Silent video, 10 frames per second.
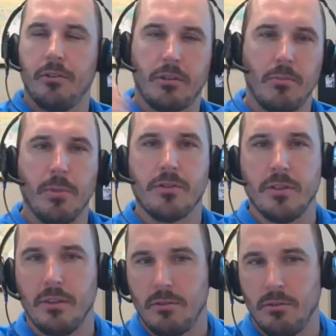your
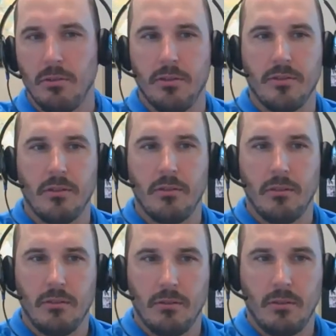commissioning tool is
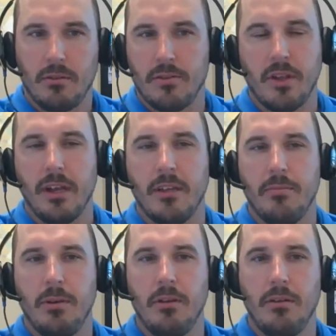designed
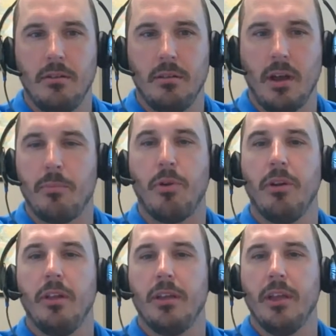to
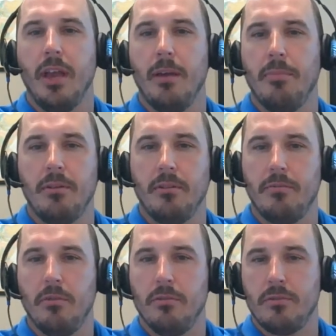operate like an app on your
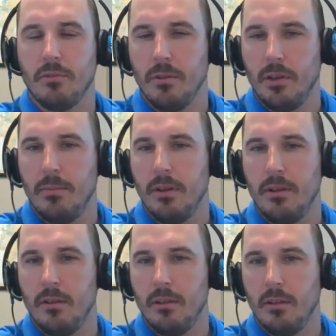phone, so
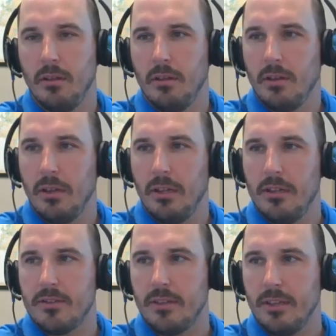anybody can
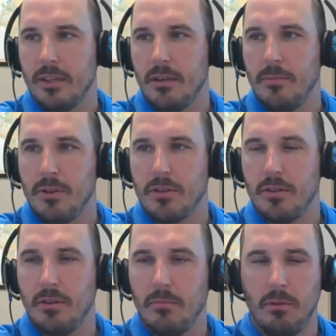easily
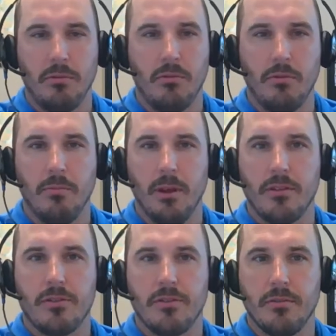commission a Bluetooth
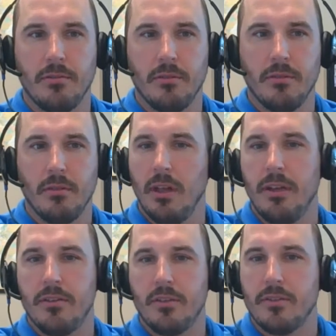mesh
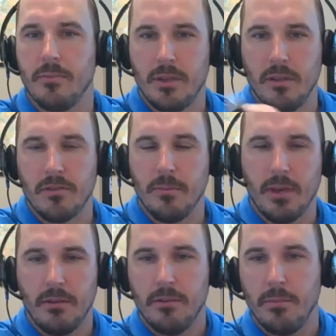lighting system. It doesn't
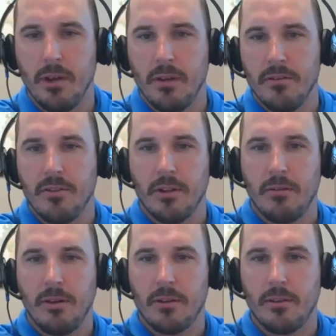matter the brand. Is that
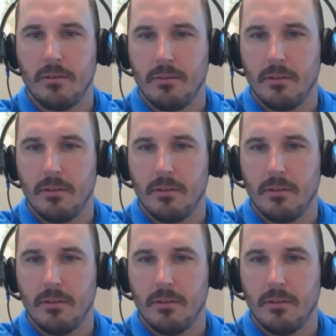correct?